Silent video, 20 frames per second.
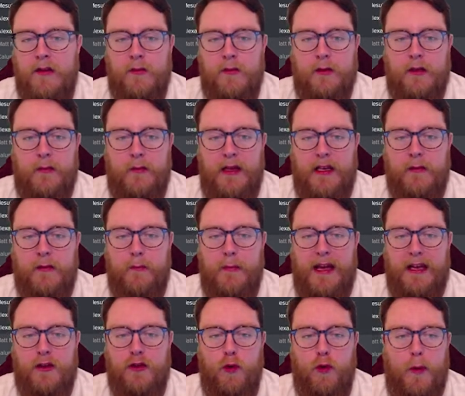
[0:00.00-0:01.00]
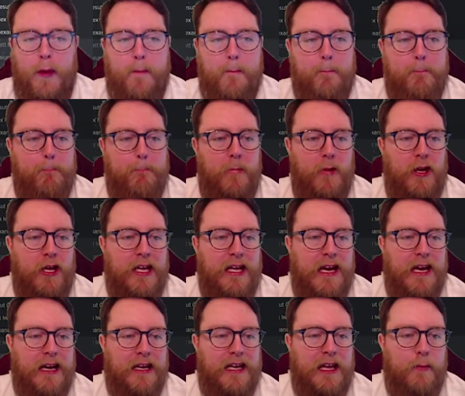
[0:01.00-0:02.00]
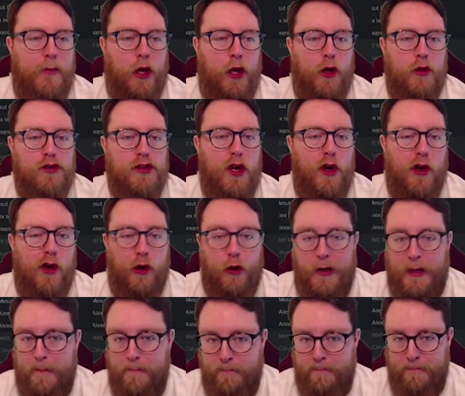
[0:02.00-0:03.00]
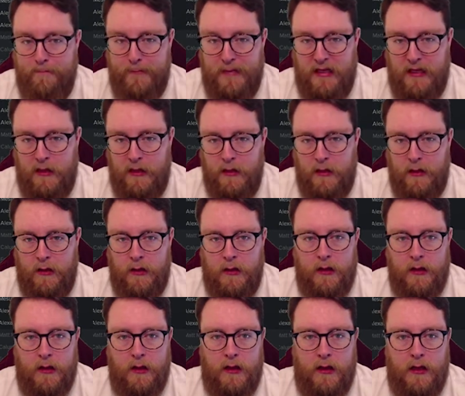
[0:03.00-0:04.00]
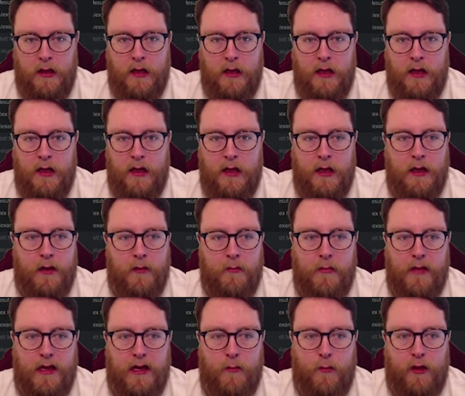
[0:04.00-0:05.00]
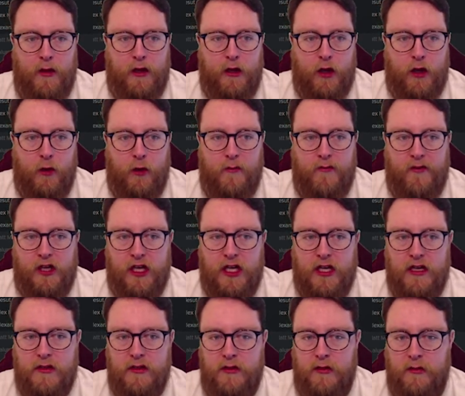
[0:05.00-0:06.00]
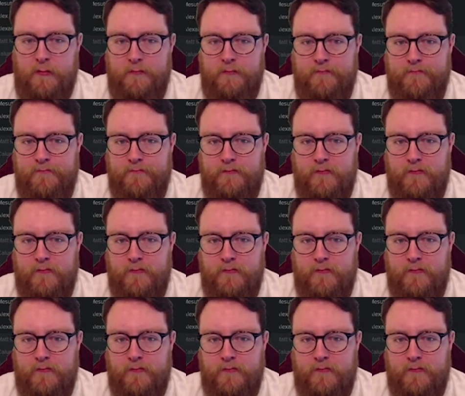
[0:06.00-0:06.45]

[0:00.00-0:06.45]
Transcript: So we make sure we keep a close eye on him. And we're going to go with a calm.